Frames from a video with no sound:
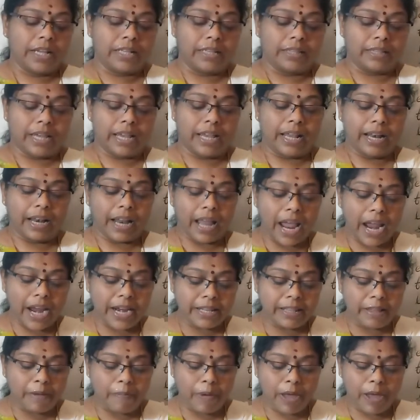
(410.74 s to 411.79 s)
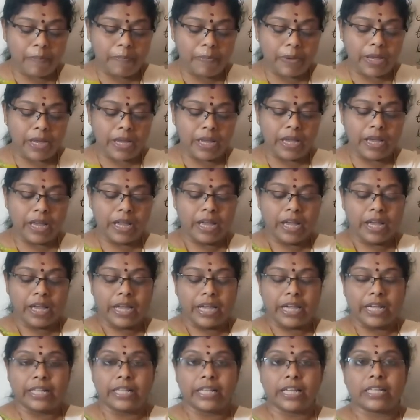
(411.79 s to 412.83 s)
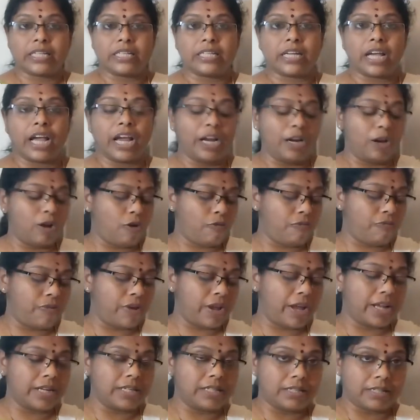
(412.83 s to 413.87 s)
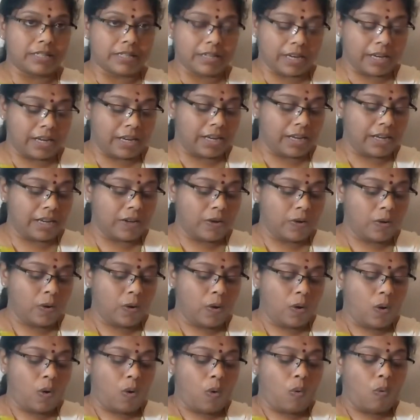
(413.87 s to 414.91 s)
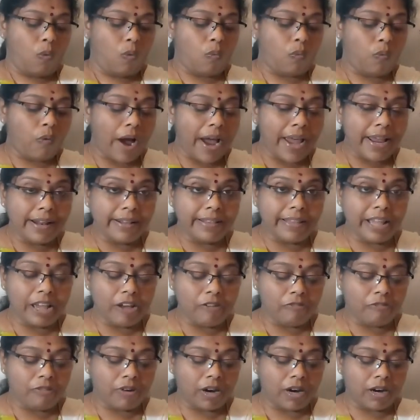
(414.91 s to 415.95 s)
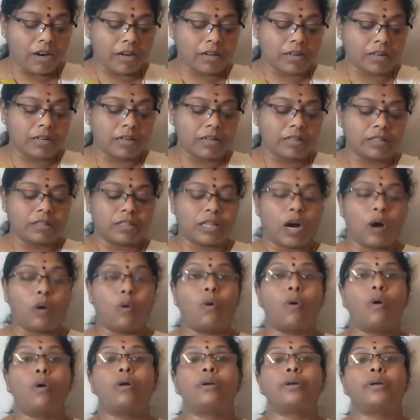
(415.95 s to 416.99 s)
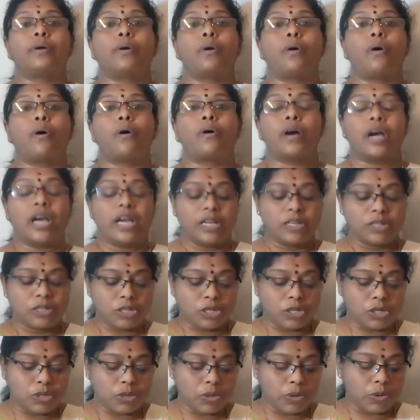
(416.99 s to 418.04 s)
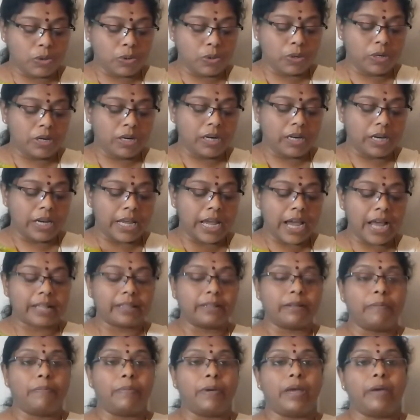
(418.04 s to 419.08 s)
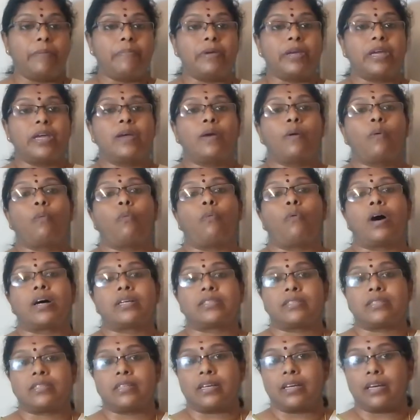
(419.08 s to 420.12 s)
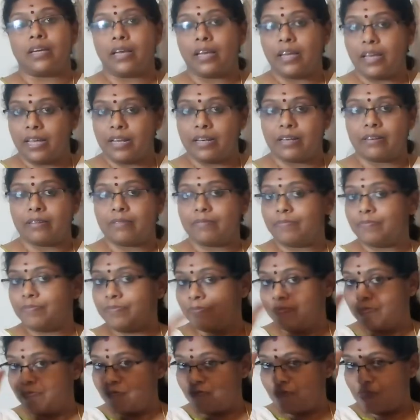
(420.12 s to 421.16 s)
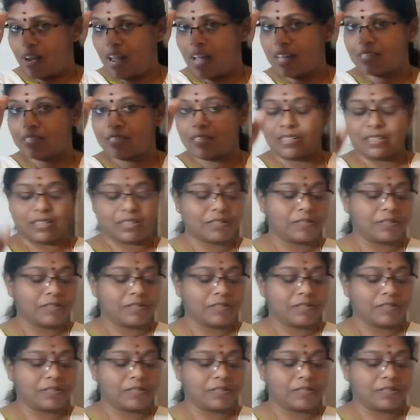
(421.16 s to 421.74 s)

They laid the baby in the shade of a tree. While they worked, the old dog stood near the baby watching it. Last.